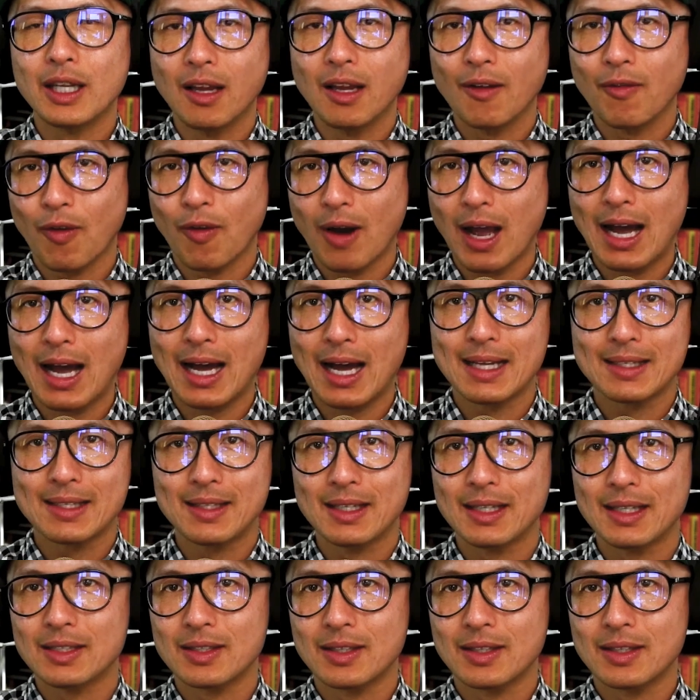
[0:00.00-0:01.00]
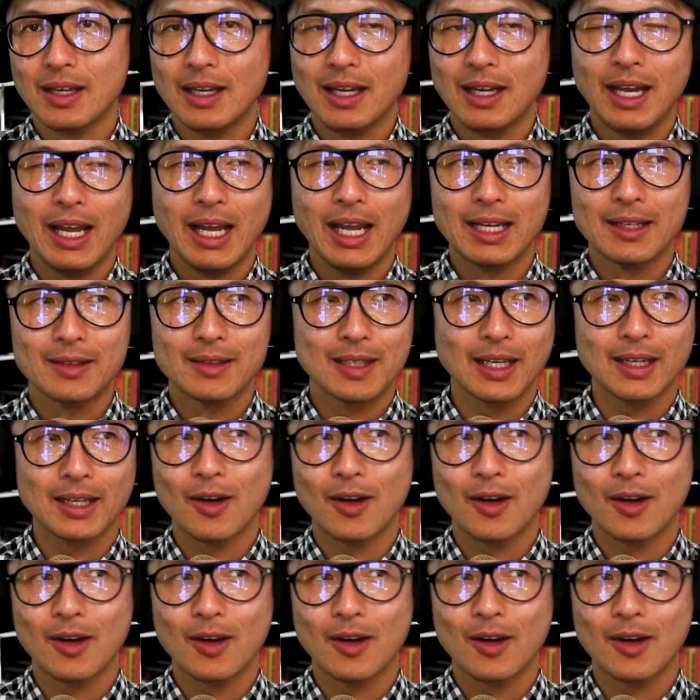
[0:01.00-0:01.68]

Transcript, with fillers: for assets and it's like,